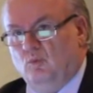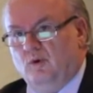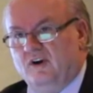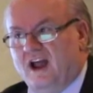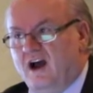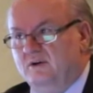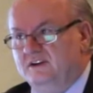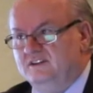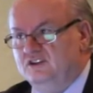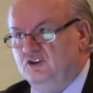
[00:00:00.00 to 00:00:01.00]
we're now
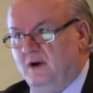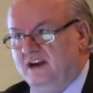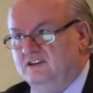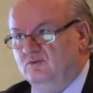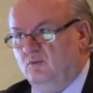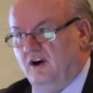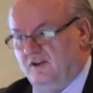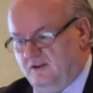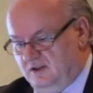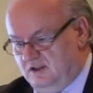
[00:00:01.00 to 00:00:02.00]
in a situation
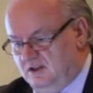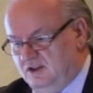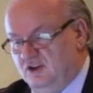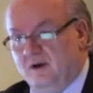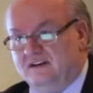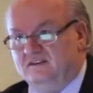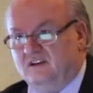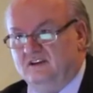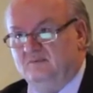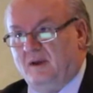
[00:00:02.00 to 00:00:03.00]
where the U.S. is
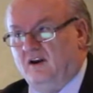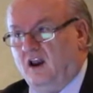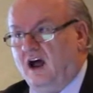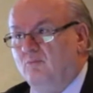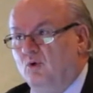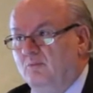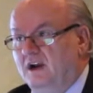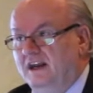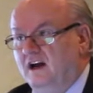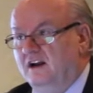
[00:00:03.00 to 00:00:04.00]
going to spend a lot more
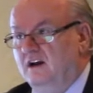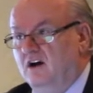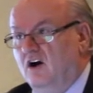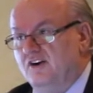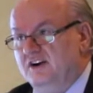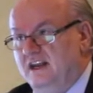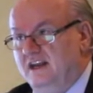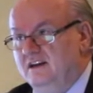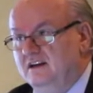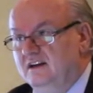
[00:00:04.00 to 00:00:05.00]
money on
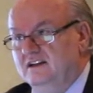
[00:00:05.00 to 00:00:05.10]
R&D.